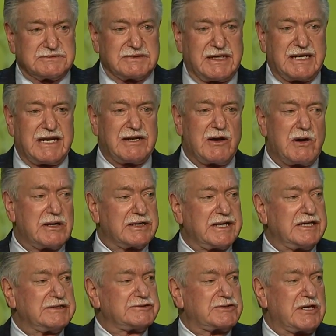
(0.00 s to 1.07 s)
And I know I'll get
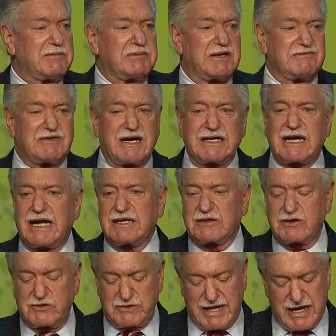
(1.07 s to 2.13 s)
in trouble if I kind of
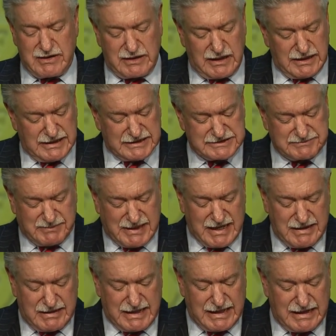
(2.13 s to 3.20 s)
go down a list, but
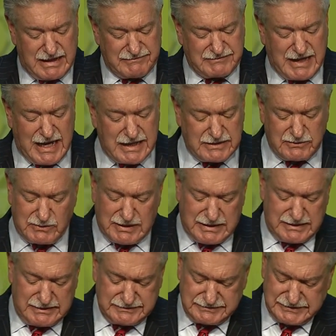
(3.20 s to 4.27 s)
I, have got to,
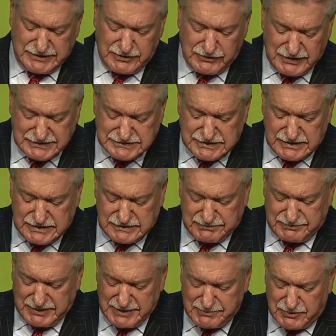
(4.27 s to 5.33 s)
uh, you know, these
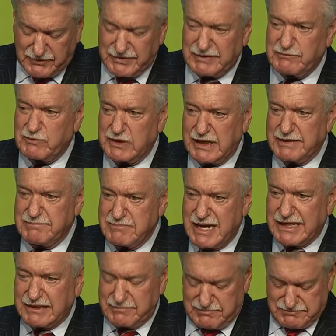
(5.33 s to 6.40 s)
people that really
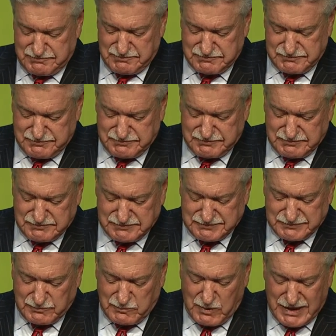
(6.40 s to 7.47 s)
make
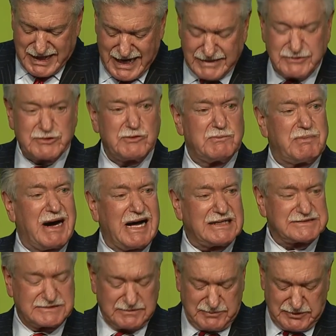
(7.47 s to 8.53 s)
what I do
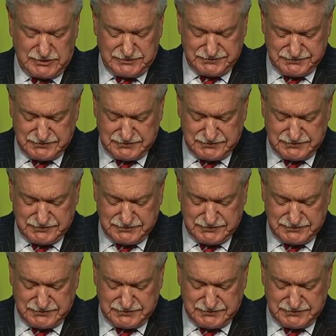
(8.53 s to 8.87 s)
possible.